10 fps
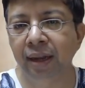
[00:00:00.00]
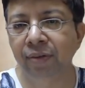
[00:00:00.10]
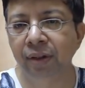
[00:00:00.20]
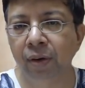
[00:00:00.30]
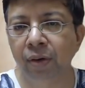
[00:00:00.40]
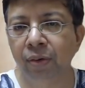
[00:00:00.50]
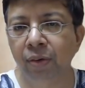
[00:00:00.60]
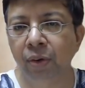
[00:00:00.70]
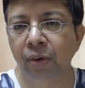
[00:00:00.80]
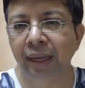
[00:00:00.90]
And without
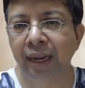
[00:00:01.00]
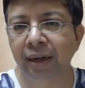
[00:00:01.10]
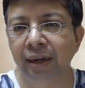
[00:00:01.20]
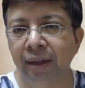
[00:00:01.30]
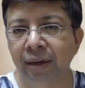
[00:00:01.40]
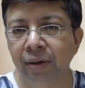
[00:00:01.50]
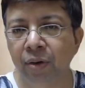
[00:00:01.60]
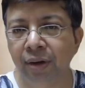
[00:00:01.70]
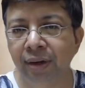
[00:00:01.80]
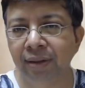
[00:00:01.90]
looking at it in a
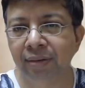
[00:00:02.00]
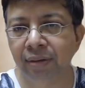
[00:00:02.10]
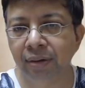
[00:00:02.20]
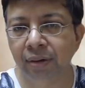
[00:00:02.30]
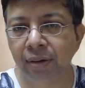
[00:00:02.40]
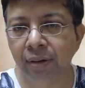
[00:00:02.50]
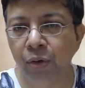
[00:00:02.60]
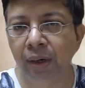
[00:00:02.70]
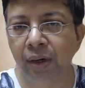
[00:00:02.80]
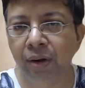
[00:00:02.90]
context,
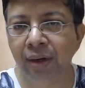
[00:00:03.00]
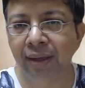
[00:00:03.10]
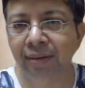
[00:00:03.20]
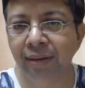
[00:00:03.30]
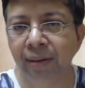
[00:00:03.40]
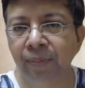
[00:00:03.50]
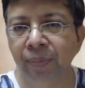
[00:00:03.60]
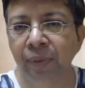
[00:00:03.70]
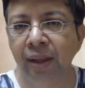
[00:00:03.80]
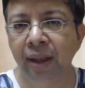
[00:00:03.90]
global context,
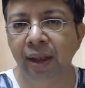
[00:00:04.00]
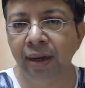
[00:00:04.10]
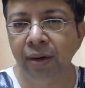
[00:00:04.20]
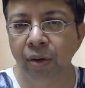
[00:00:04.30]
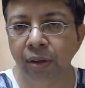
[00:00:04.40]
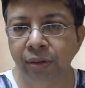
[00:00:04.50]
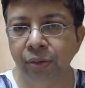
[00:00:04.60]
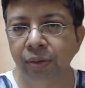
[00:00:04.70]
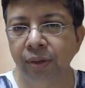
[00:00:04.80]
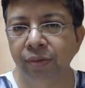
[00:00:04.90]
and
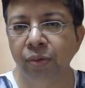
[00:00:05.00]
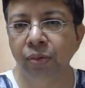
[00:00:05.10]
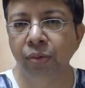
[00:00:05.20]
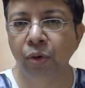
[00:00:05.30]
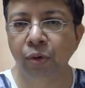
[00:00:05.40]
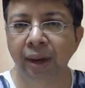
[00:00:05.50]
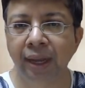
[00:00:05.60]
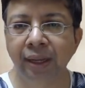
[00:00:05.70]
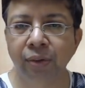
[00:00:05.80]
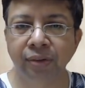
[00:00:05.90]
also if you go
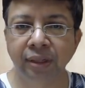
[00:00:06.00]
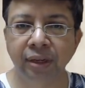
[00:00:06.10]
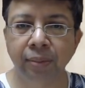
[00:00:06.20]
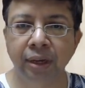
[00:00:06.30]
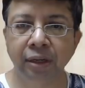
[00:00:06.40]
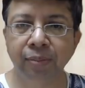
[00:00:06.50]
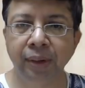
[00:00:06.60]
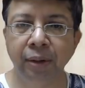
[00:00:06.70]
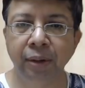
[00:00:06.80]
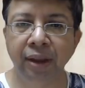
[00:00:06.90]
by, such remarks
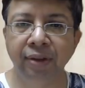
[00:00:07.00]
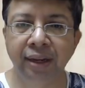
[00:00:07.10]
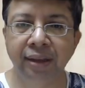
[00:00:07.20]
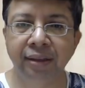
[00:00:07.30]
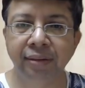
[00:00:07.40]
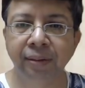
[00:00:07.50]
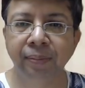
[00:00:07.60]
made by various